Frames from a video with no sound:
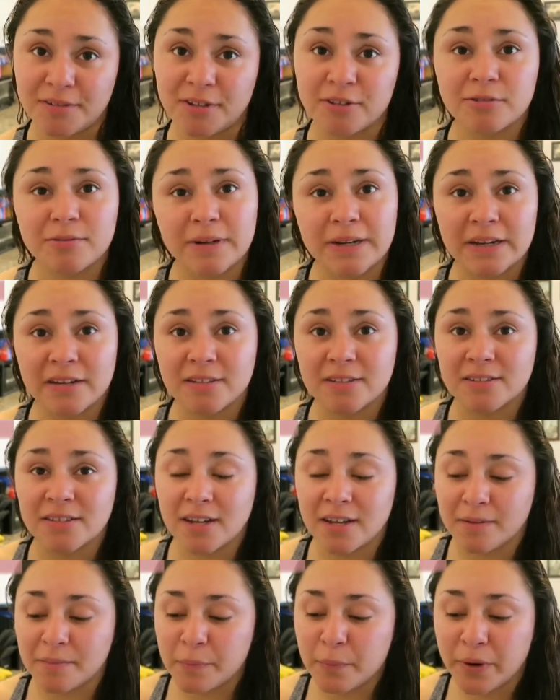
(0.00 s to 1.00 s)
Otherwise,
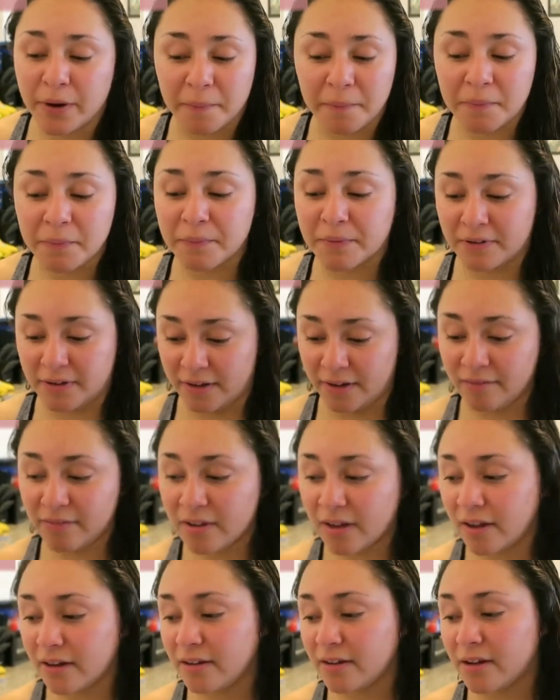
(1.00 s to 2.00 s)
I probably wouldn't have
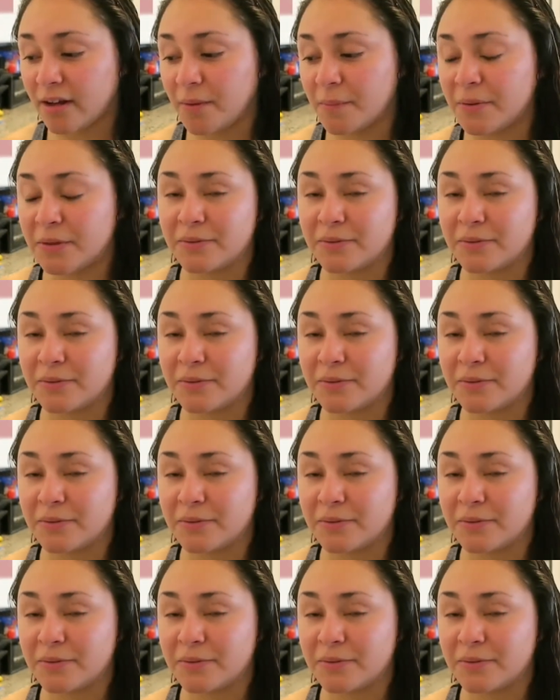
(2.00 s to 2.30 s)
gotten up.